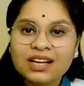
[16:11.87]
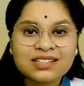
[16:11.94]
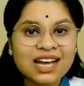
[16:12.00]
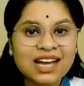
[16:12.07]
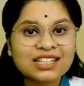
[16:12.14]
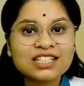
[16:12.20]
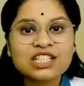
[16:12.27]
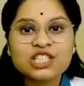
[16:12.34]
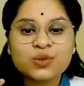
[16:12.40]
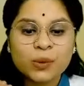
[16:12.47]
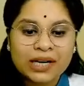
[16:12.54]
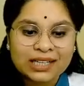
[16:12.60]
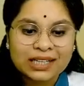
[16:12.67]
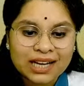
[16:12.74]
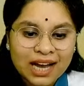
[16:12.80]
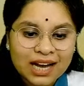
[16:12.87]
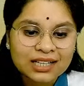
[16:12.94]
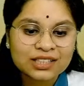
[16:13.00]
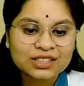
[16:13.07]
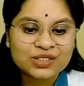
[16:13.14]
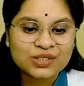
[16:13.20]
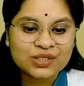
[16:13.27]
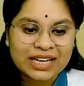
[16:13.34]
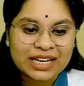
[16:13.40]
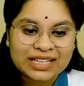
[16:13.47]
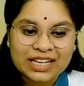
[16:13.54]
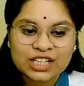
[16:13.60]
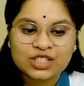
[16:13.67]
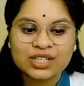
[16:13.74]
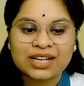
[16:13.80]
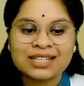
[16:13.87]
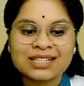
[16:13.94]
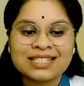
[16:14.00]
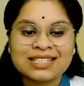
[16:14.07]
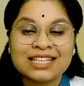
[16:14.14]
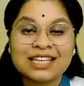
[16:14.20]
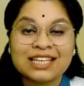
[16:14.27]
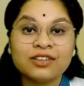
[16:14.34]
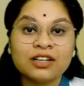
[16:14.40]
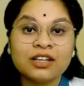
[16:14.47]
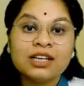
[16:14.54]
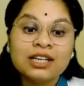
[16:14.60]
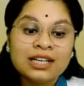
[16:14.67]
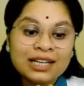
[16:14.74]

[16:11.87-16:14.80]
tunnels were dug, drainage and sewer